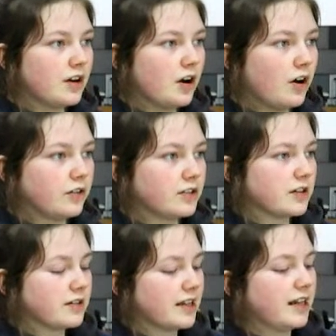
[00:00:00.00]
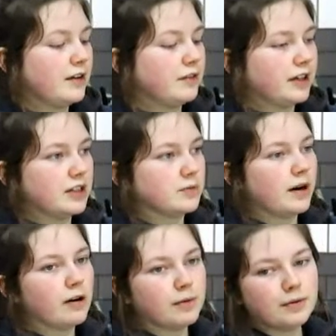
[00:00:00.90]
on Sunday evening as well.
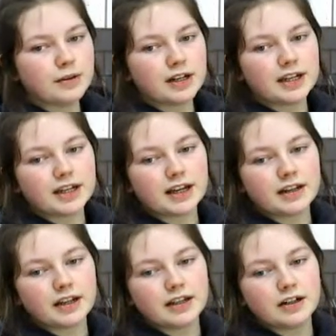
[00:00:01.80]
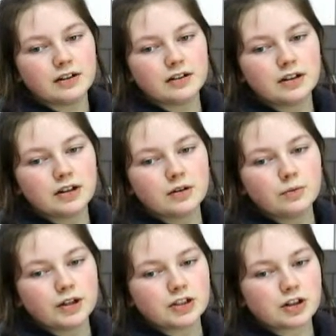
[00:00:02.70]
I'll put the link in here,
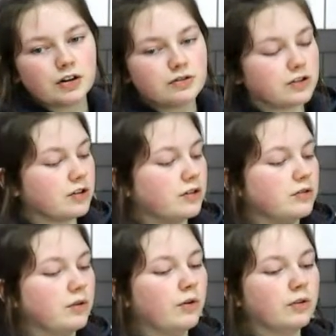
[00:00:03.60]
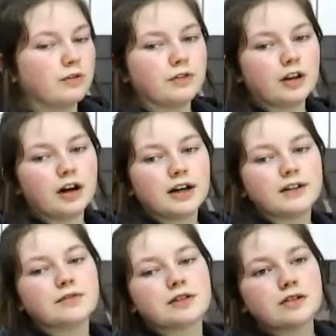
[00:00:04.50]
which goes to all of the
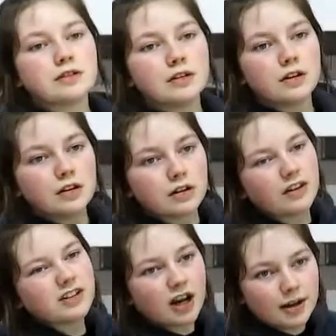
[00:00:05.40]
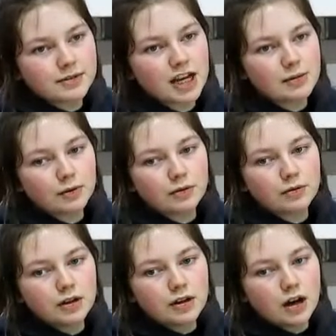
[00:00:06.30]
lives, like the timetable
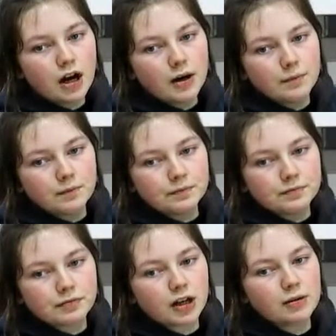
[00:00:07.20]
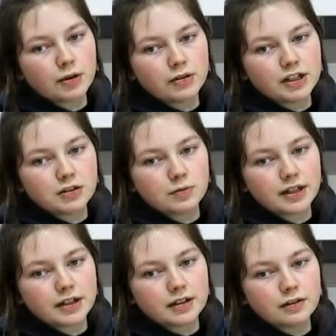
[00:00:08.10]
that I upload each
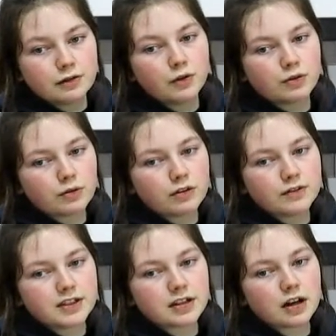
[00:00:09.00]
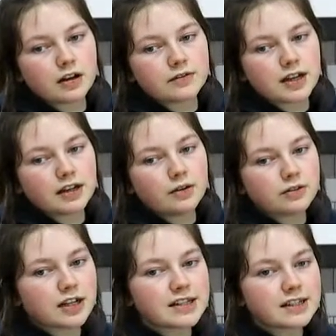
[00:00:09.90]
week for all of these lives. And it
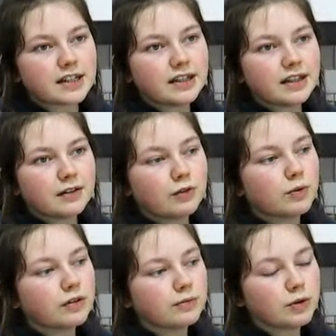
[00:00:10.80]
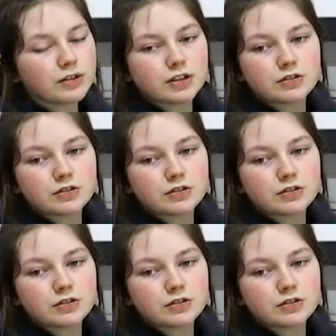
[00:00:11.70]
also has the link if you want more